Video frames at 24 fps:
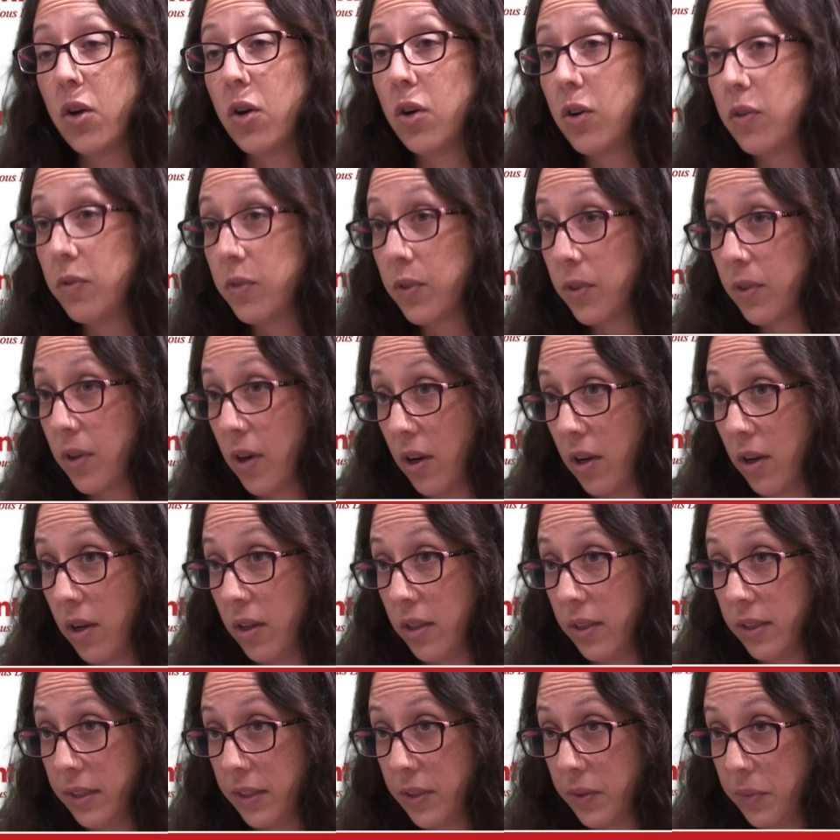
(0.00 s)

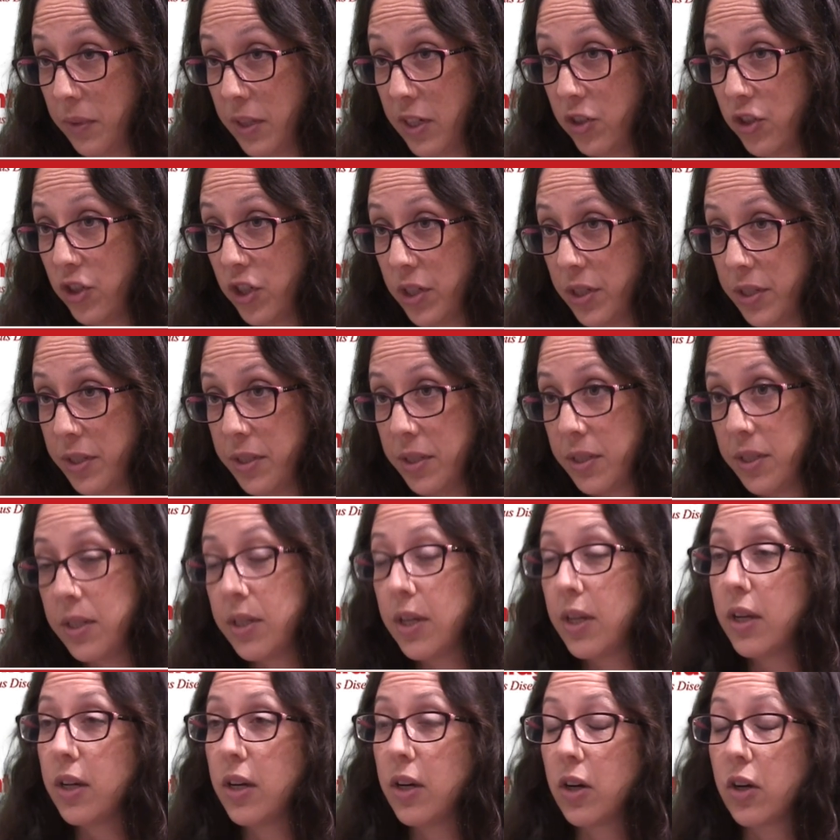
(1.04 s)
overall in the region,
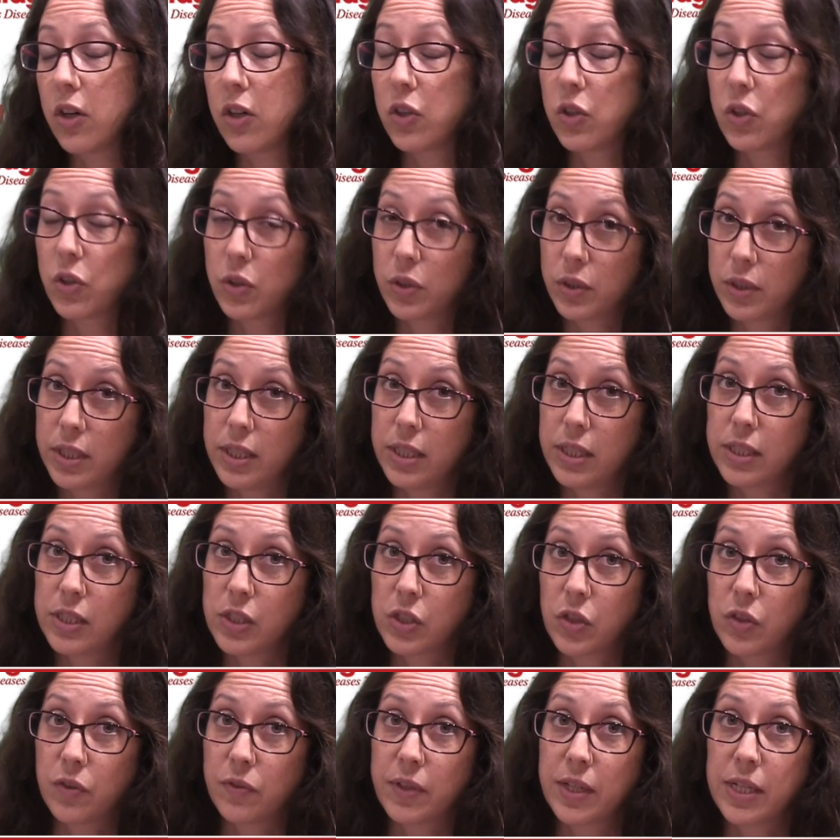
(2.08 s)
our early
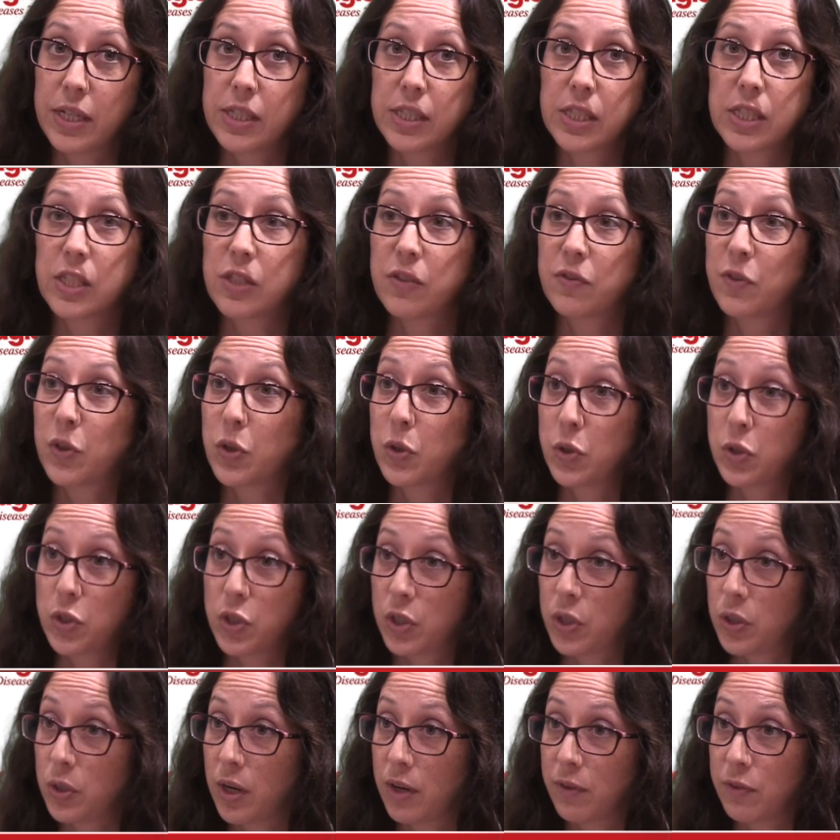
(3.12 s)
surveys in the first
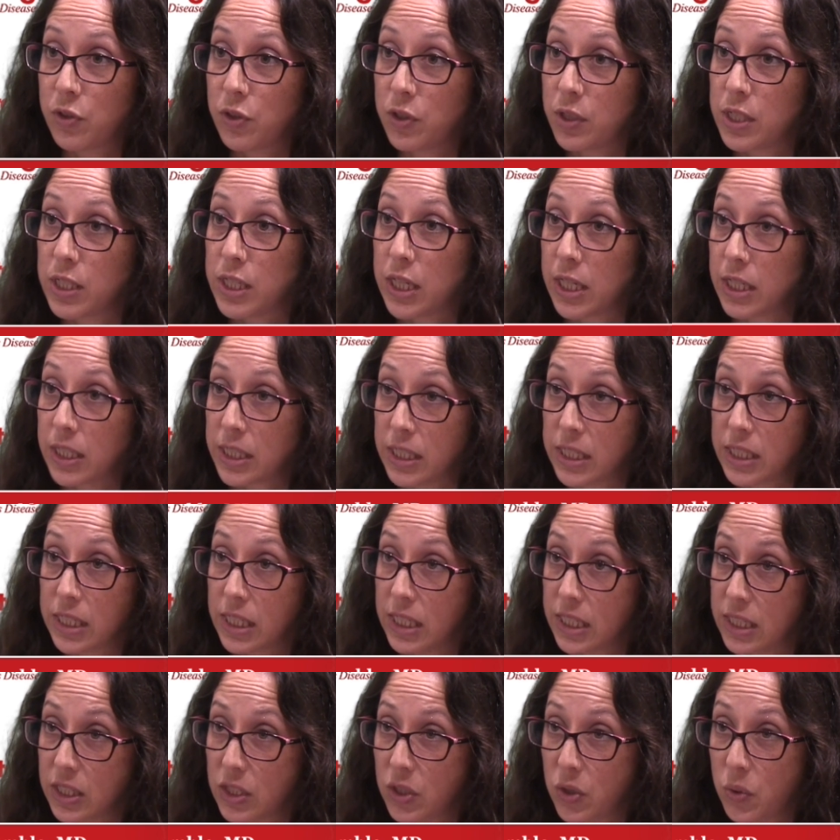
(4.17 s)
year after detecting
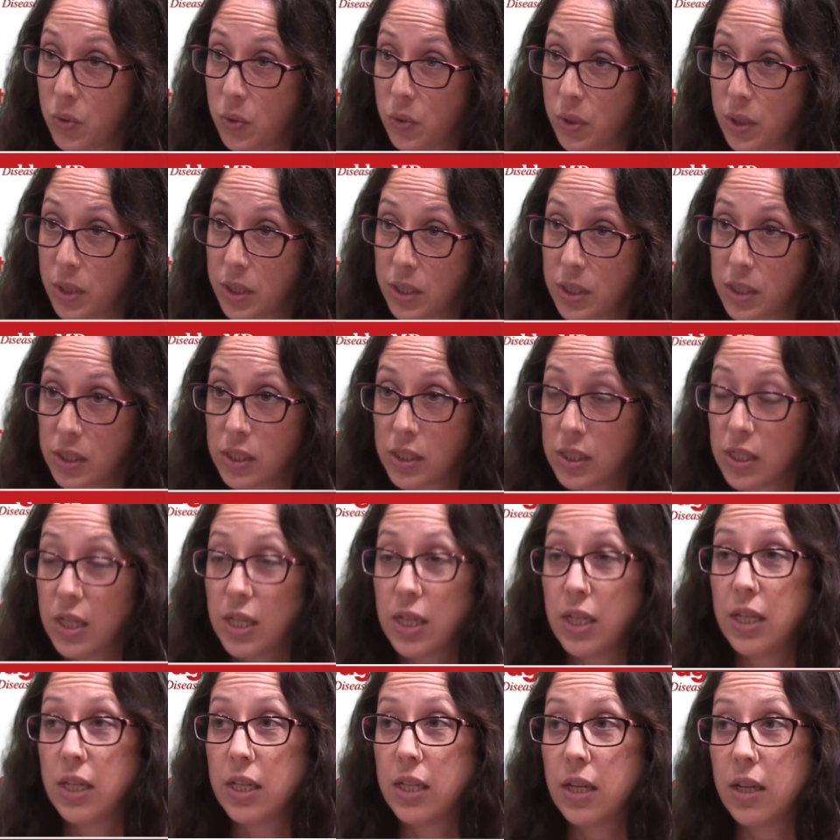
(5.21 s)
Candida auris,
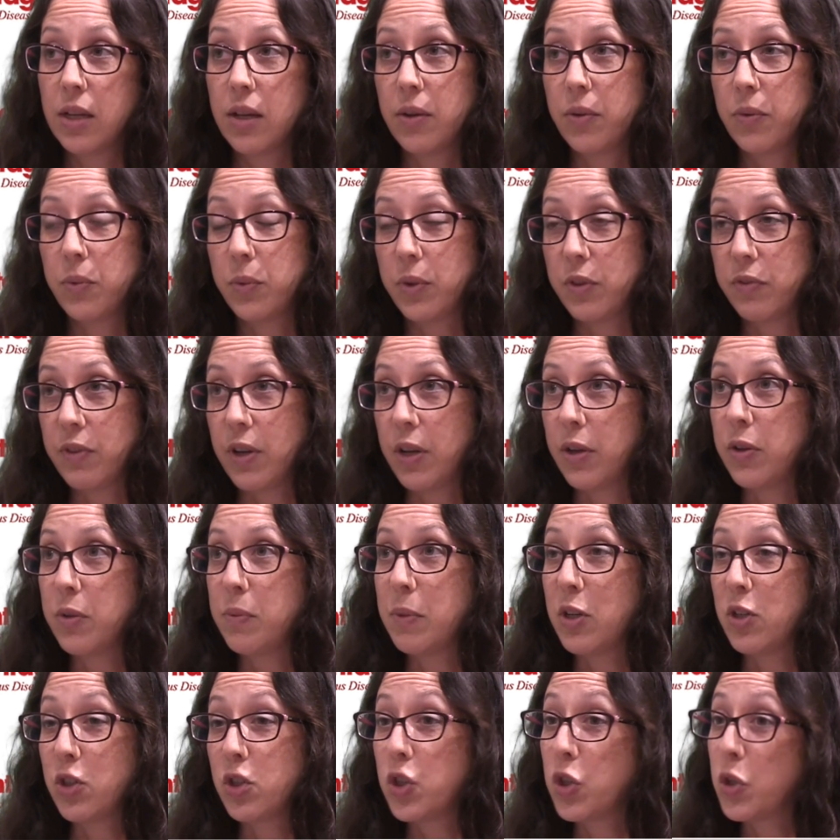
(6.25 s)
we found
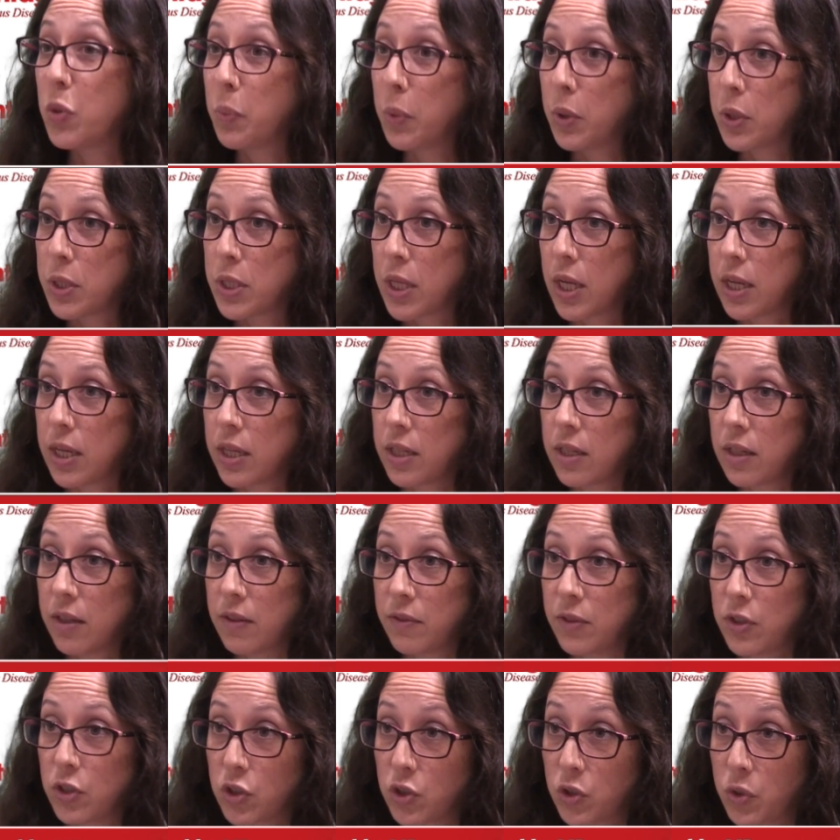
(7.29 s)
about 2%
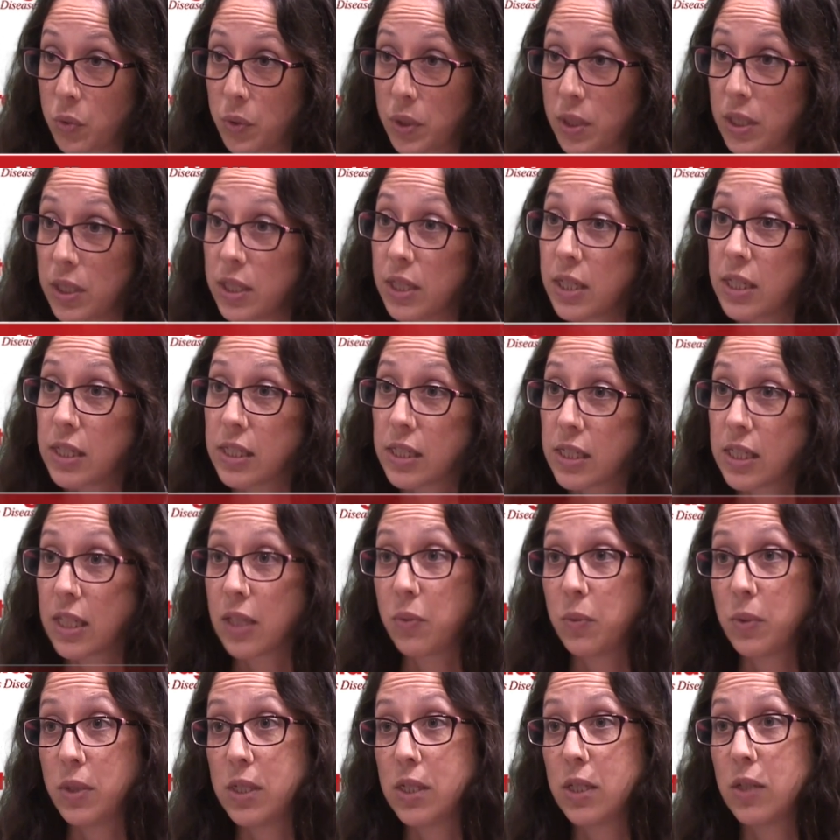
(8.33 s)
of the screenings
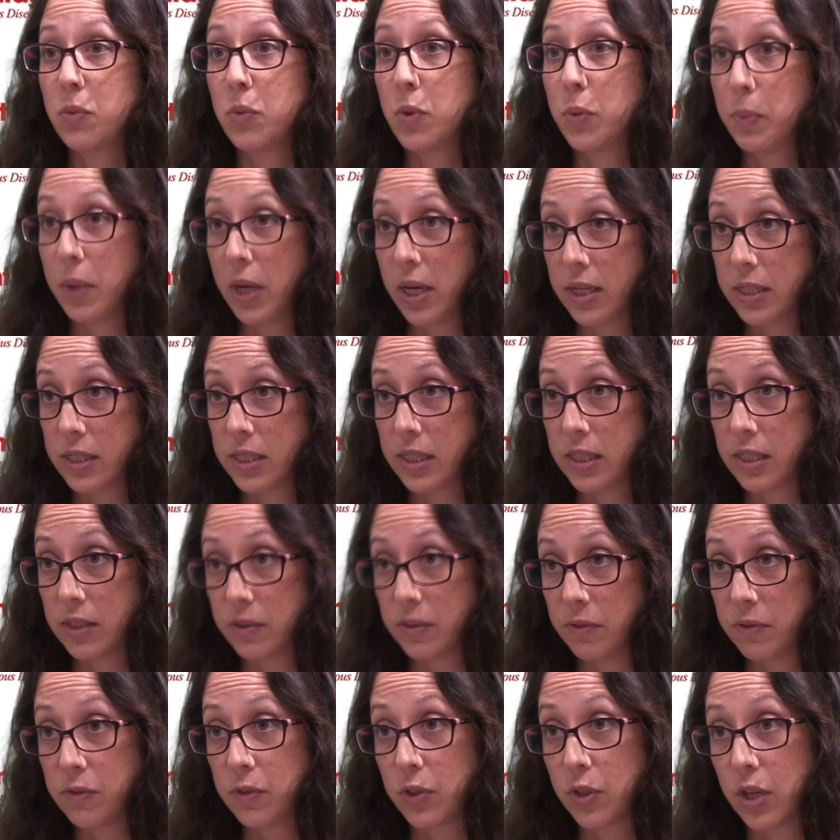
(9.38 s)
that we did were
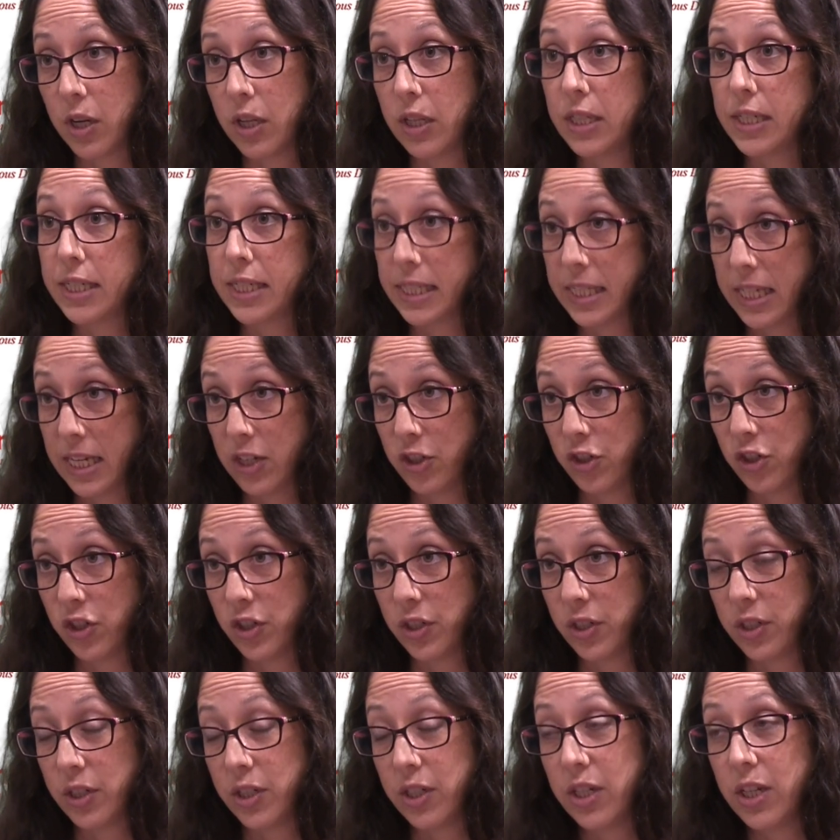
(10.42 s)
positive for
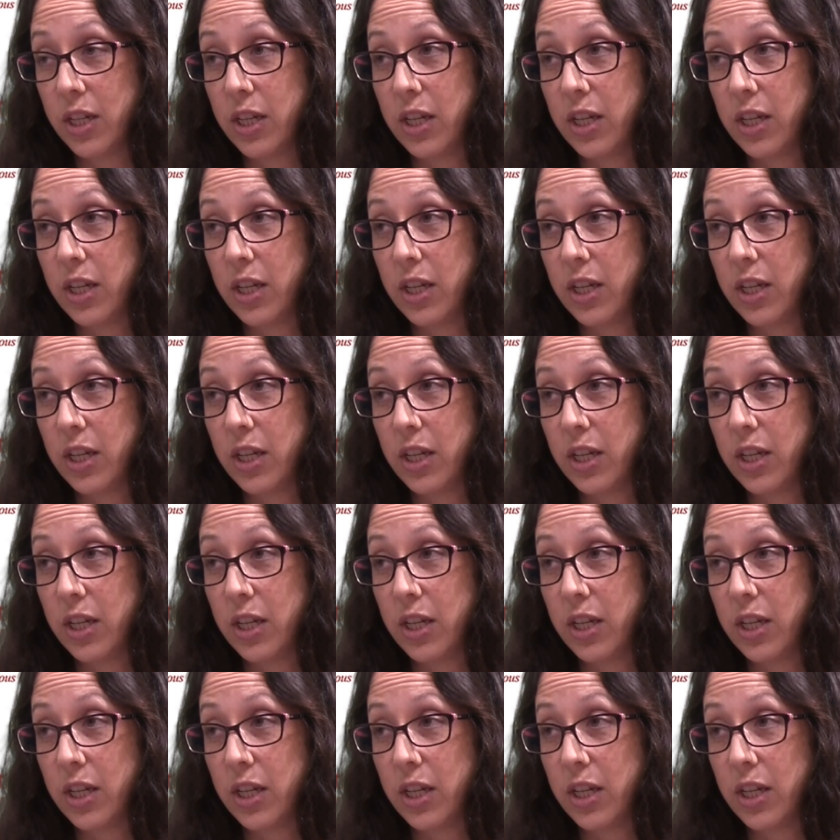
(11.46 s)
colonization.